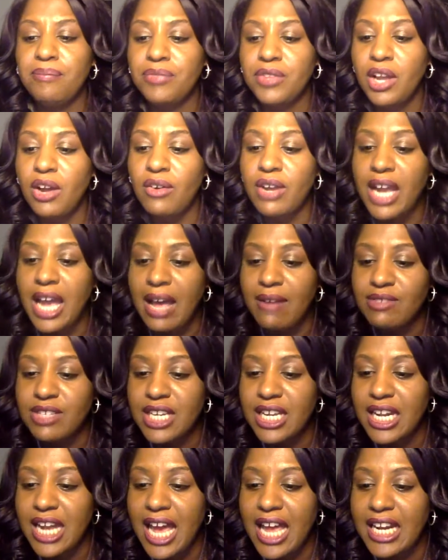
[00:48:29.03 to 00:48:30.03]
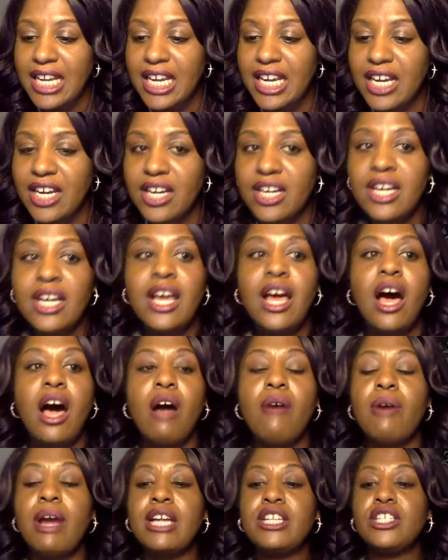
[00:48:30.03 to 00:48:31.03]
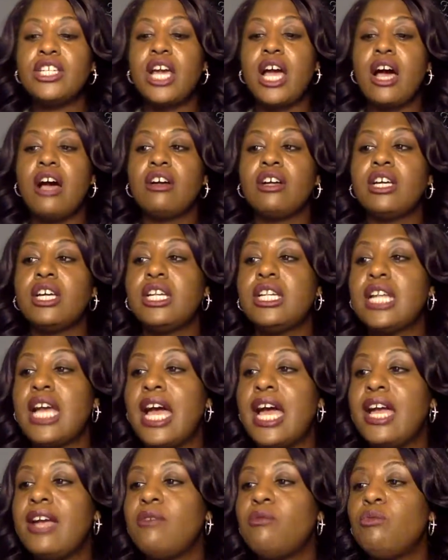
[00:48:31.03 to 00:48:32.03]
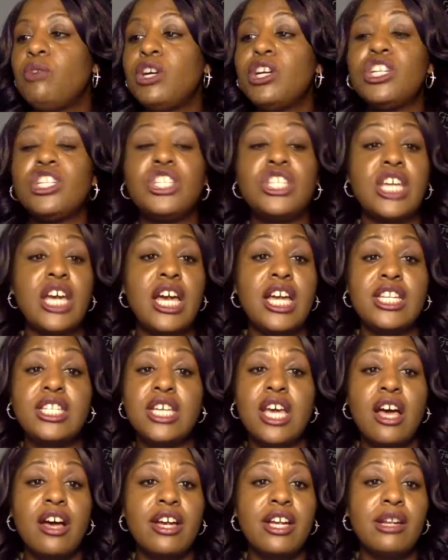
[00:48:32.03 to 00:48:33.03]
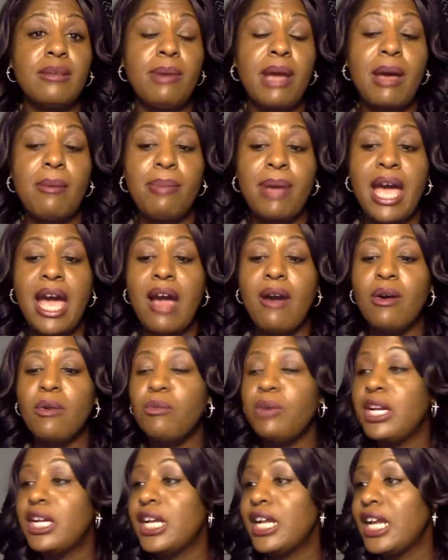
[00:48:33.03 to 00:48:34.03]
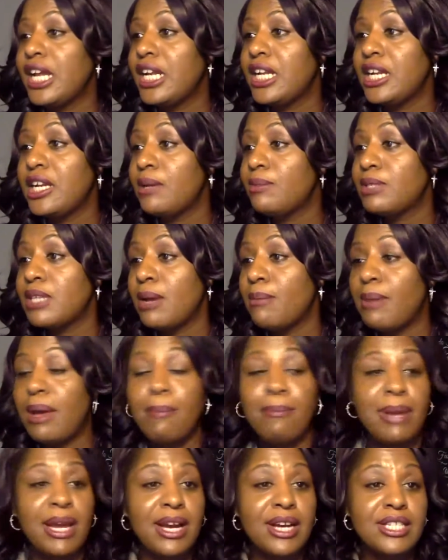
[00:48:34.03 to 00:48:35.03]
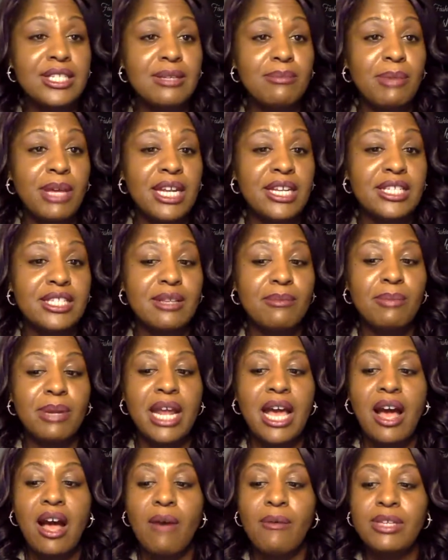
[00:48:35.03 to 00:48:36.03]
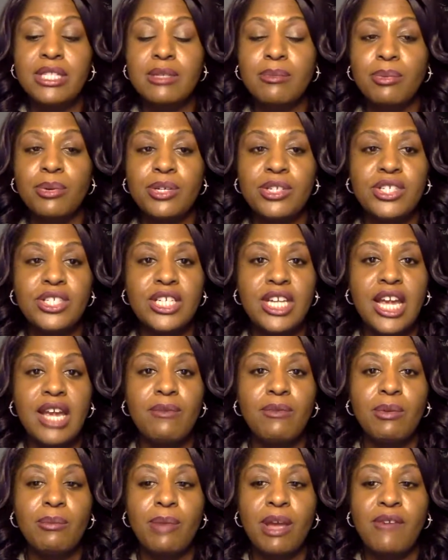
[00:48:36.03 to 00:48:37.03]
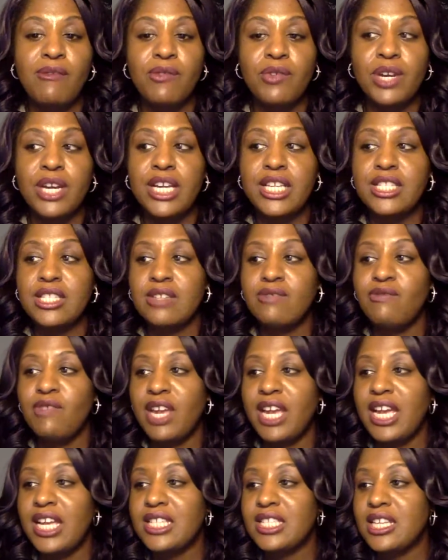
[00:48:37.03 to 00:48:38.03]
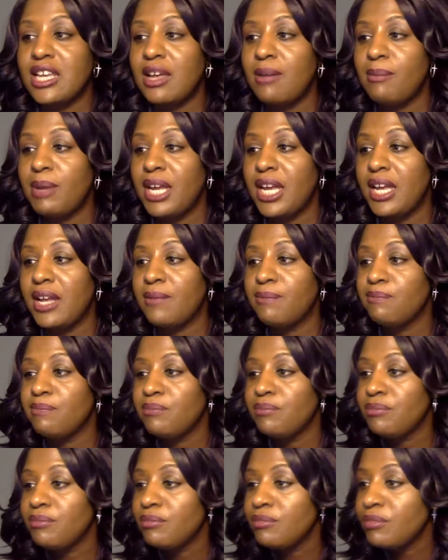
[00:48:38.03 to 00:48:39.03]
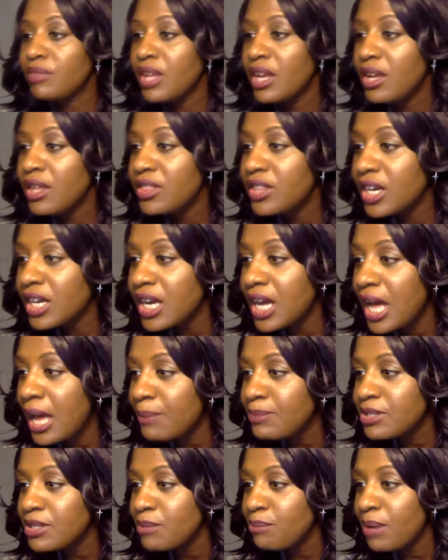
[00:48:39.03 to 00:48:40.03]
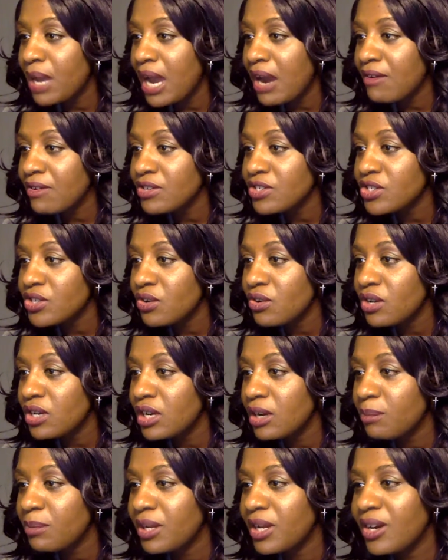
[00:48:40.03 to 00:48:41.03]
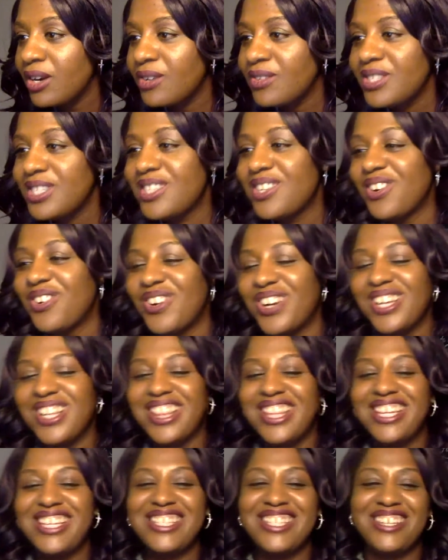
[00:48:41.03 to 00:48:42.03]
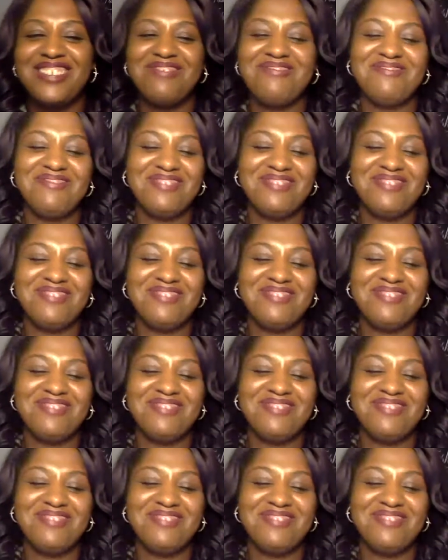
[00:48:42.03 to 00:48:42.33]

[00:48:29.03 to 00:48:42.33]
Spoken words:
Okay, I have to get out of here. All right, y'all. Good night. We're done talking about power. We done ended up talking about Married to Medicine, but I always appreciate when my friends and fans come in. The cops in power showing up. It hurts the realism.